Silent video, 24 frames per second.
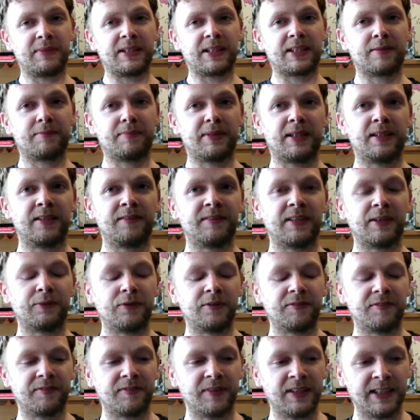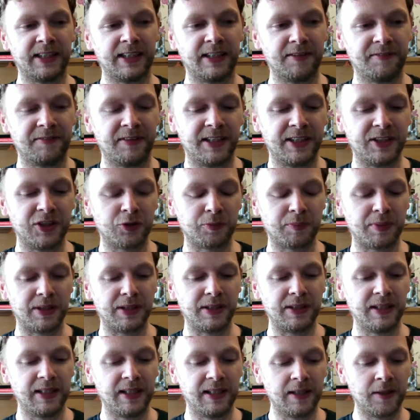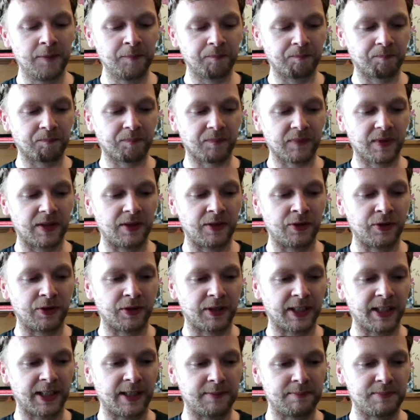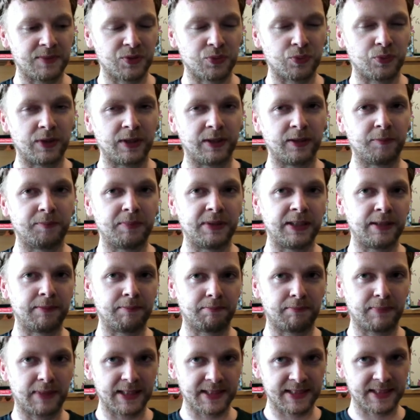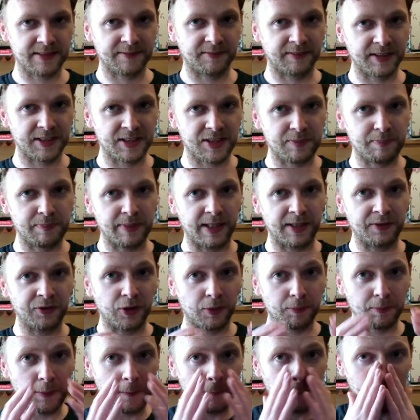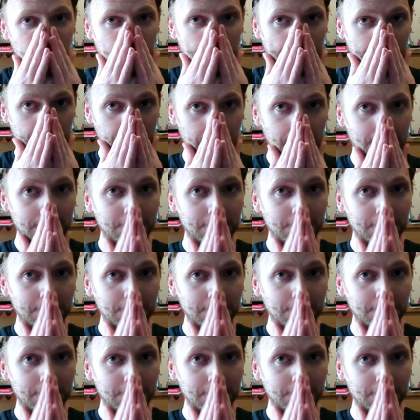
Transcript: combining that with half HP, your games will be massively sped up. Now,